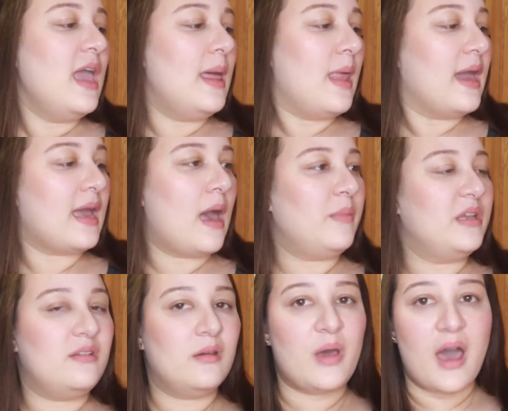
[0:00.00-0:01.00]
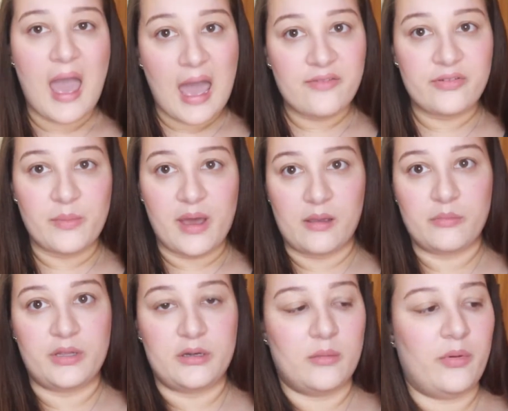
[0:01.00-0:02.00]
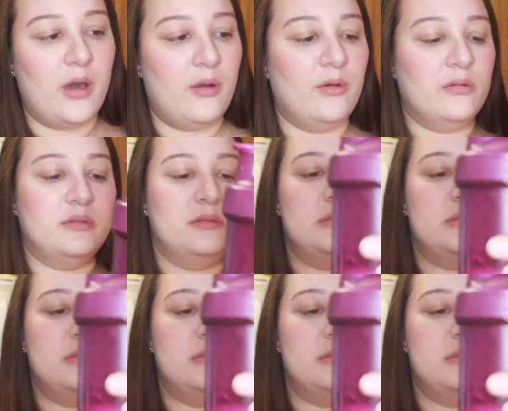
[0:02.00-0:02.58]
and that got me to about half of my blender bottle